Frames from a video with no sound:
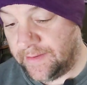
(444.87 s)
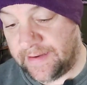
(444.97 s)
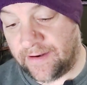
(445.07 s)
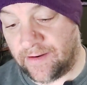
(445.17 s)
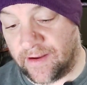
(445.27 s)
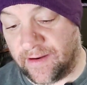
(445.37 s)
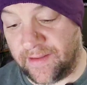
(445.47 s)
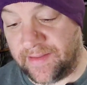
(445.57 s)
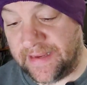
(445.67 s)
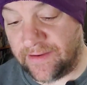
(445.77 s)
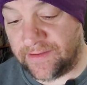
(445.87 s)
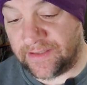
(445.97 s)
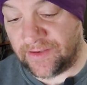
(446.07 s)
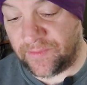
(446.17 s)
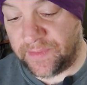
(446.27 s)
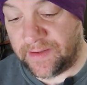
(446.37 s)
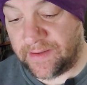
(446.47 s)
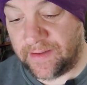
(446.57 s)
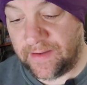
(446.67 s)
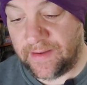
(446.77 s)
here on the YouTube.
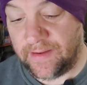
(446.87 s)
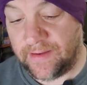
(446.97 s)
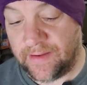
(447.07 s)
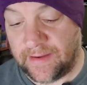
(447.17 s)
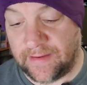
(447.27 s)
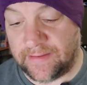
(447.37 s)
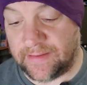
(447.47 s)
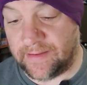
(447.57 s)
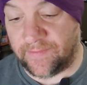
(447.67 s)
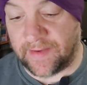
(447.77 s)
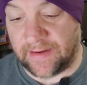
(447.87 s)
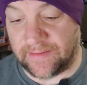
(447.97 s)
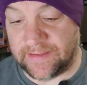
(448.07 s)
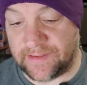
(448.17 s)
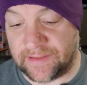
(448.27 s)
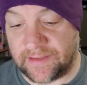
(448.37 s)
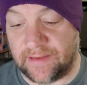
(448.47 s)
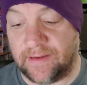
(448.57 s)
And the final disc.